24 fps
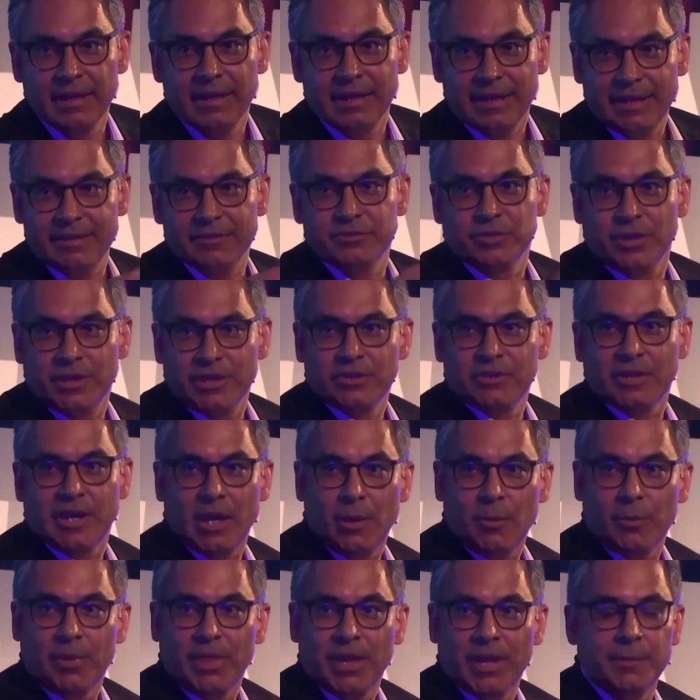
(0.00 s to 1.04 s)
is going to
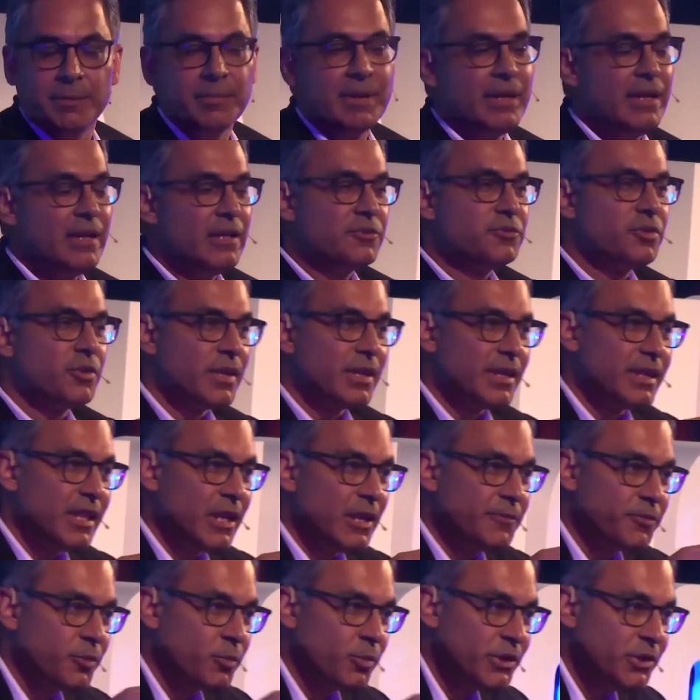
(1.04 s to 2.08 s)
help them. So that,
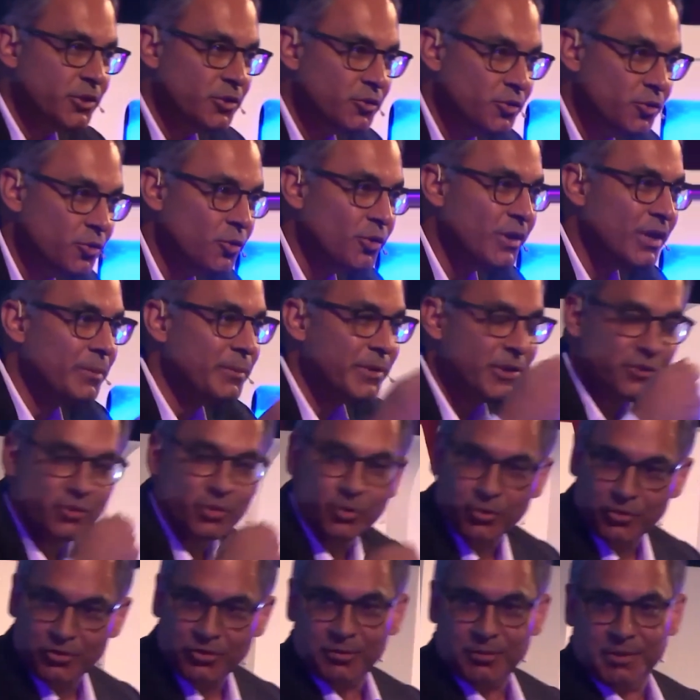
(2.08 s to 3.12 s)
therefore, when you do come and
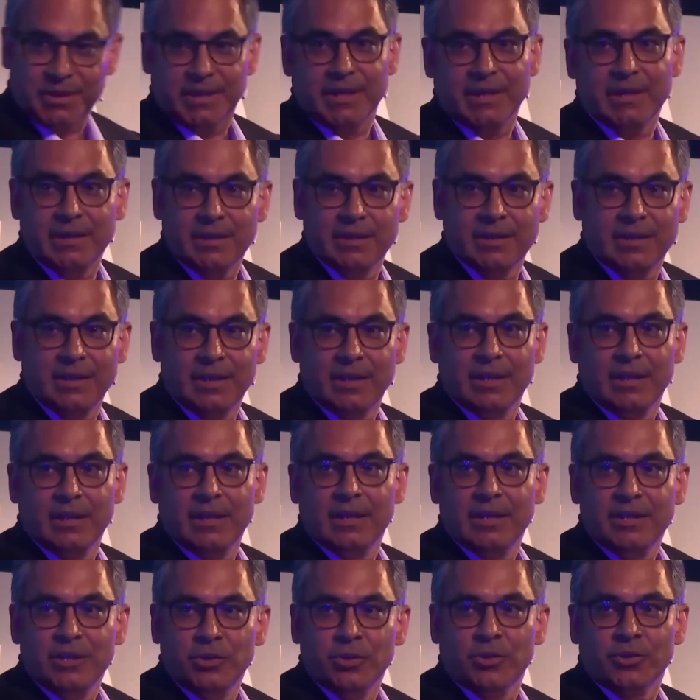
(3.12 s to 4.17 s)
talk to me,
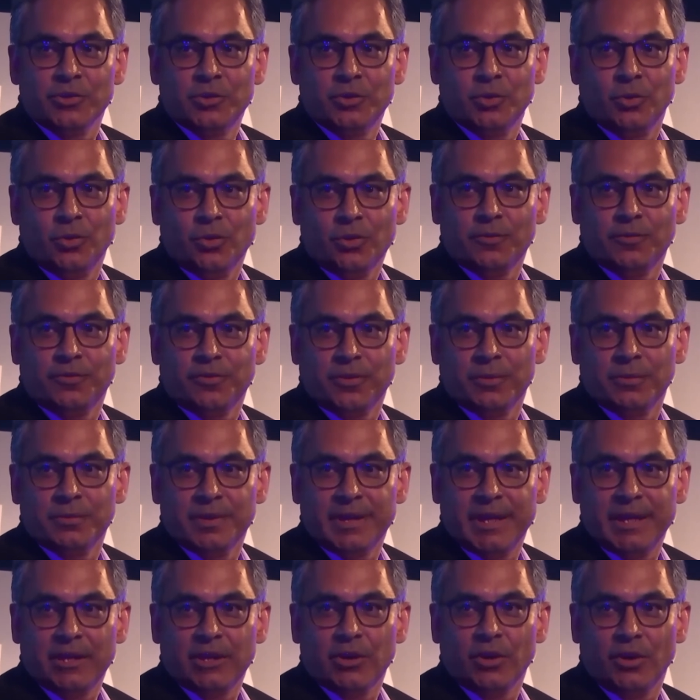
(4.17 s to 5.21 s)
you can talk from
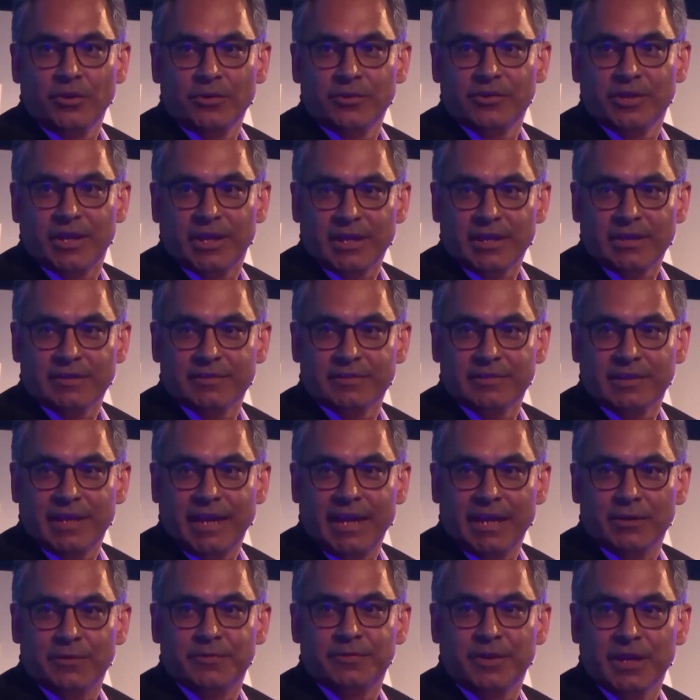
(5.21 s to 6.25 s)
a context
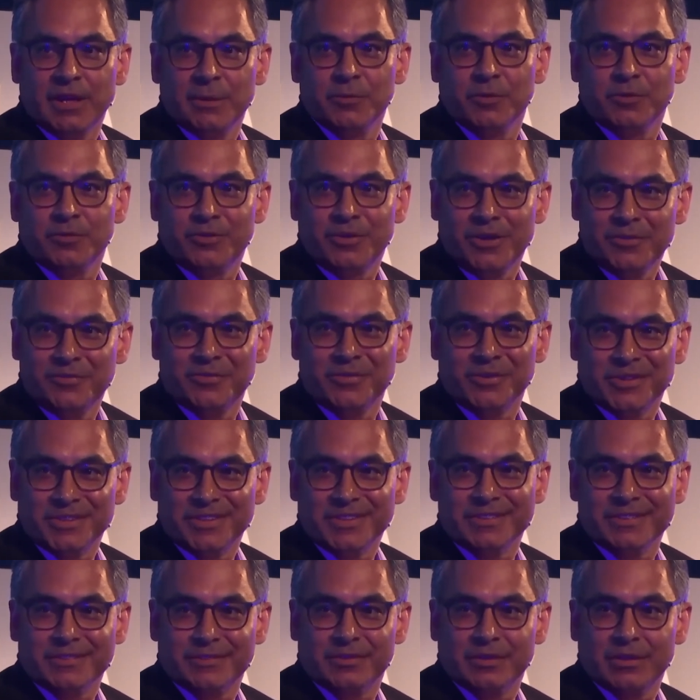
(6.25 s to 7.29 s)
and a frame of
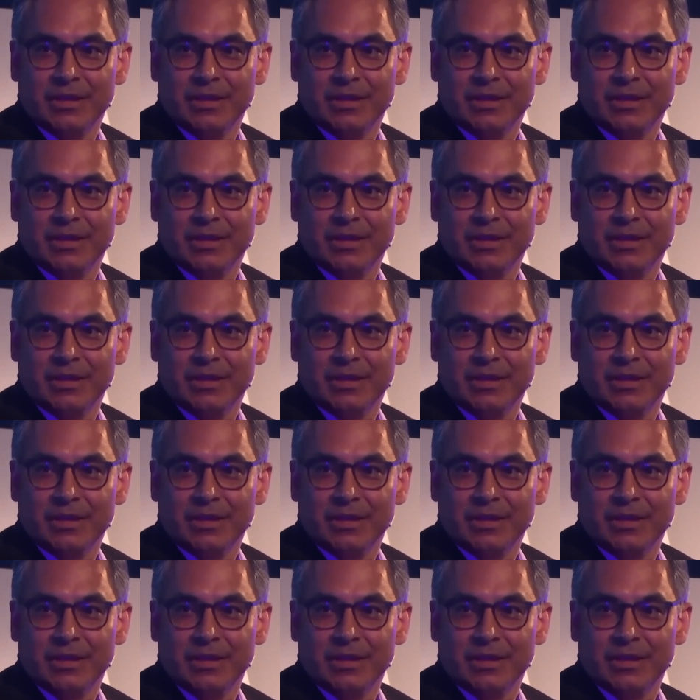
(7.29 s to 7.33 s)
reference